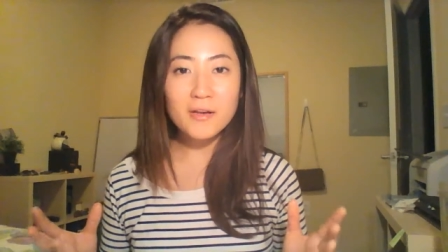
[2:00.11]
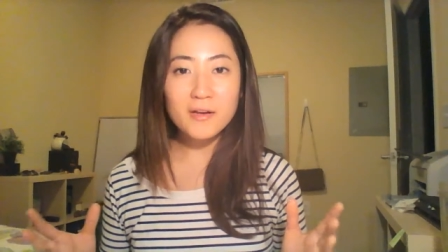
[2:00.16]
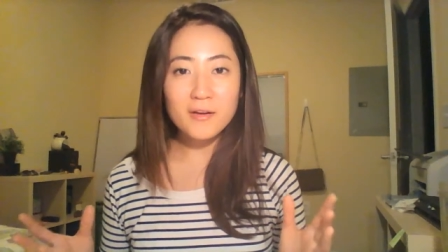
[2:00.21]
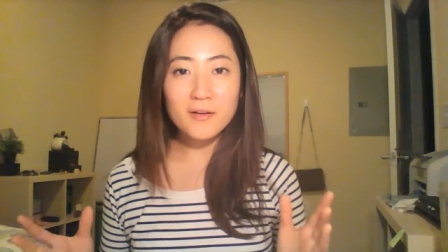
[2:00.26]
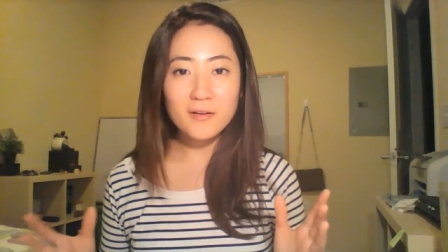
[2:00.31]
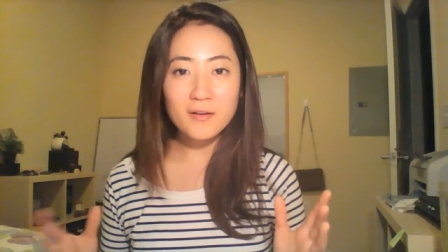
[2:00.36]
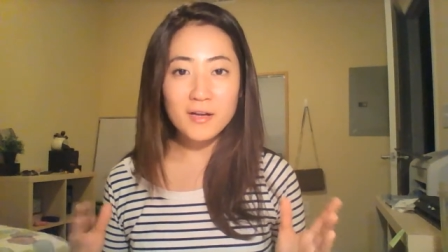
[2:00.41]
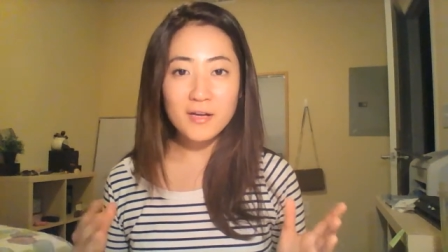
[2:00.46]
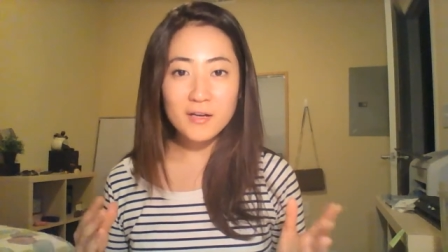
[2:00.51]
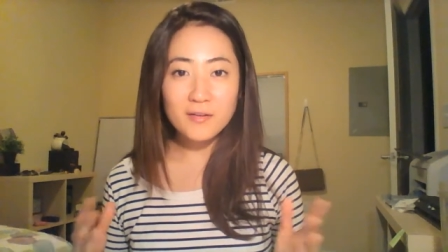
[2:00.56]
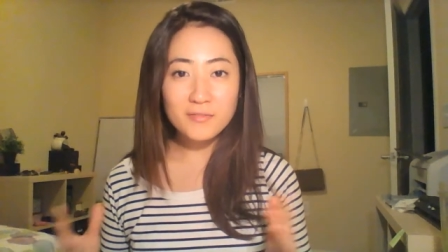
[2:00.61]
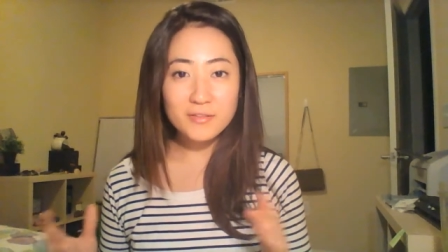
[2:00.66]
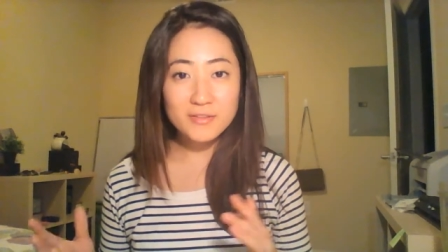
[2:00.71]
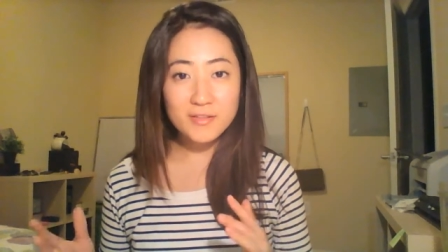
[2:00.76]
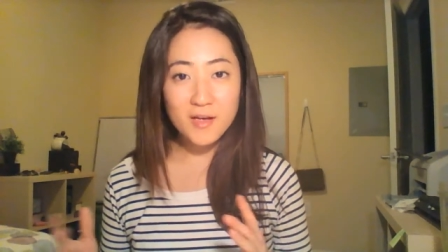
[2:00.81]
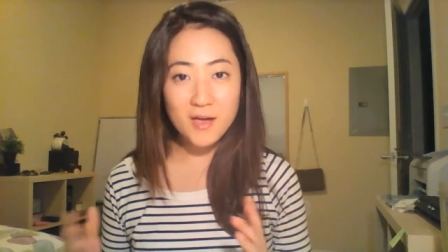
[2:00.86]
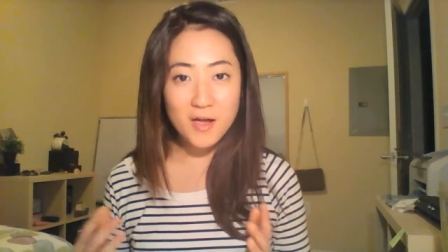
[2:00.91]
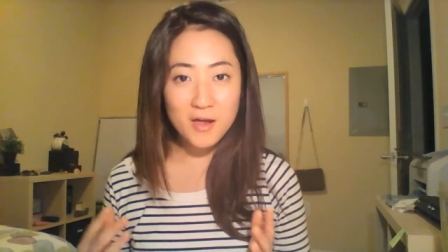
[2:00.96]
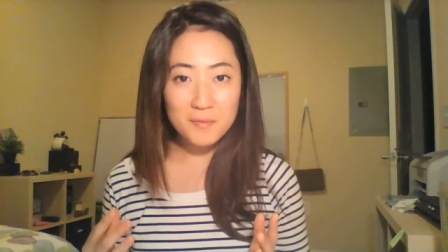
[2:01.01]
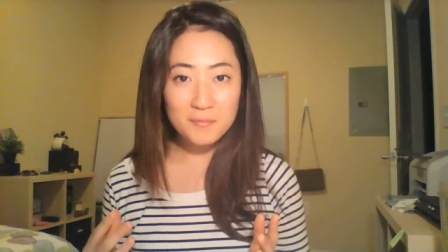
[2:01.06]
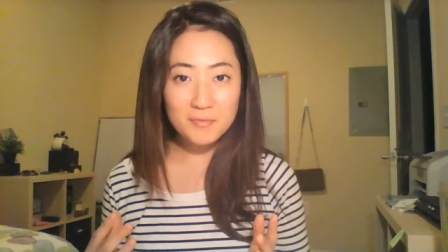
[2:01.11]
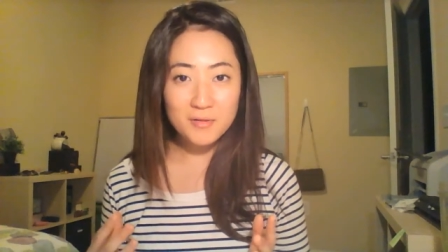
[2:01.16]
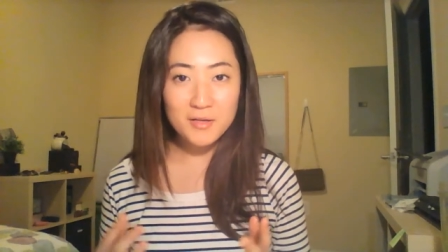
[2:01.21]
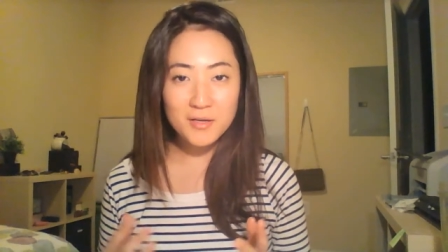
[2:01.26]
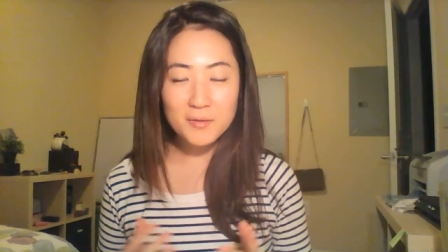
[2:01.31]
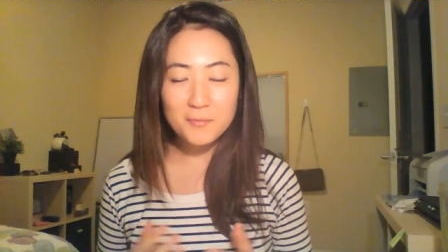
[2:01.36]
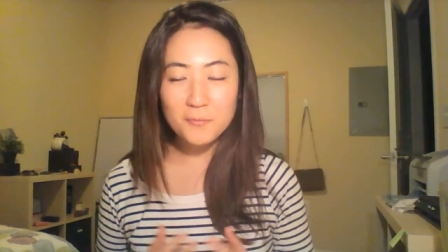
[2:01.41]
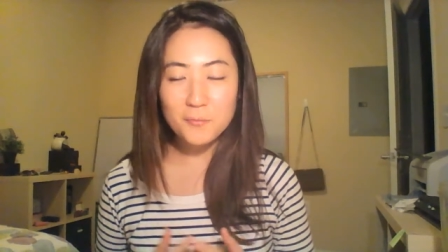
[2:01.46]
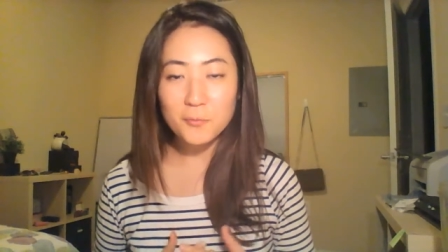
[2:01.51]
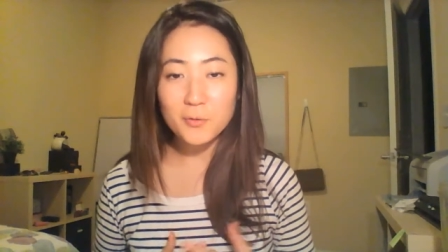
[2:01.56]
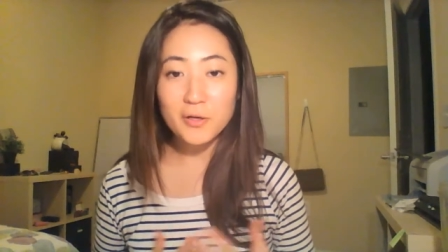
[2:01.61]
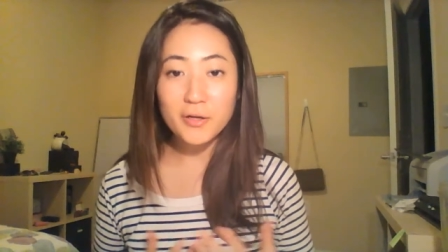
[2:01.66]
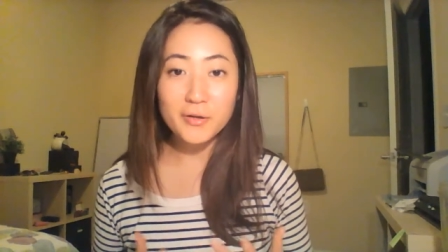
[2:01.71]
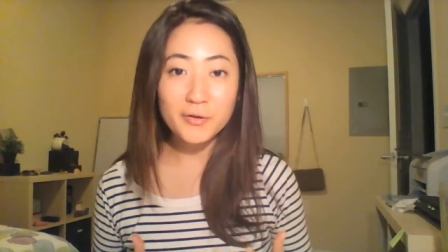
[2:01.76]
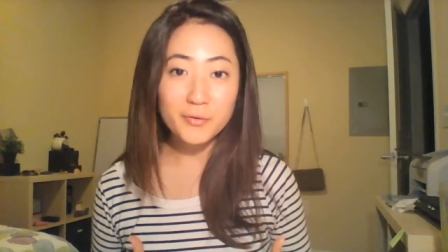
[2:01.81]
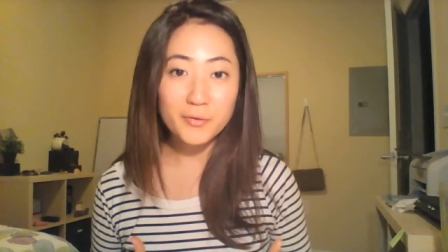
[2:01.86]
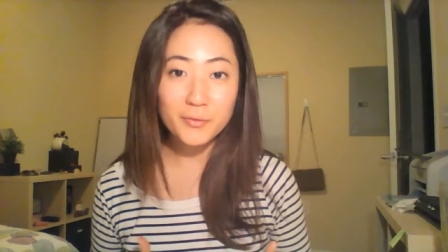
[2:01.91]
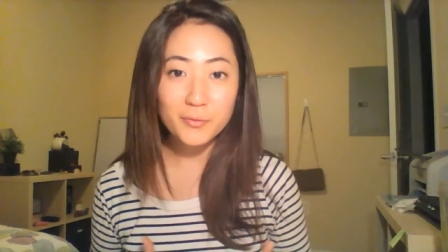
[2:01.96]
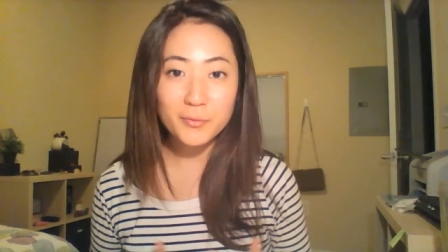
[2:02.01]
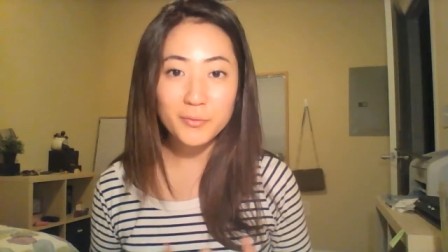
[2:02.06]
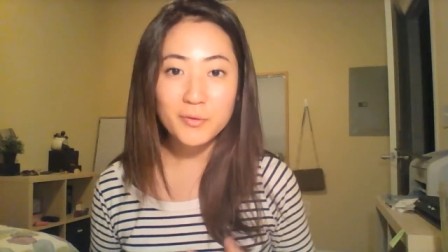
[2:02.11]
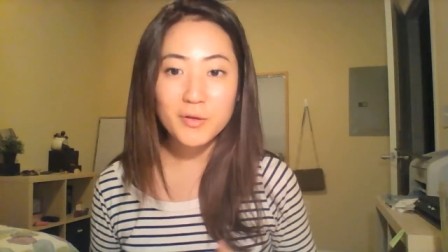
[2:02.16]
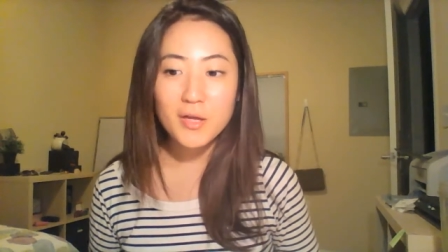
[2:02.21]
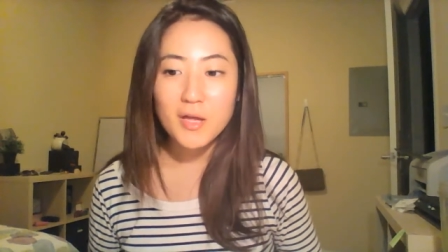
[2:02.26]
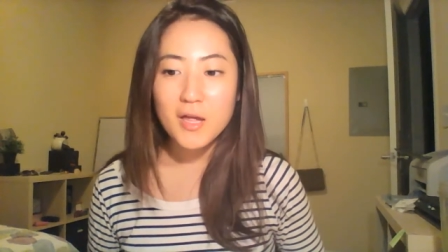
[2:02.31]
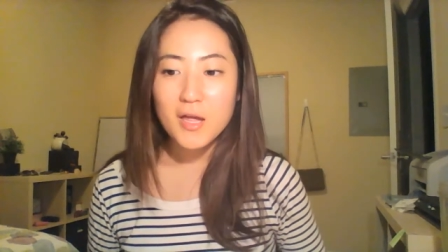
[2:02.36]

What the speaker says: it in kind of a timeline, what I do.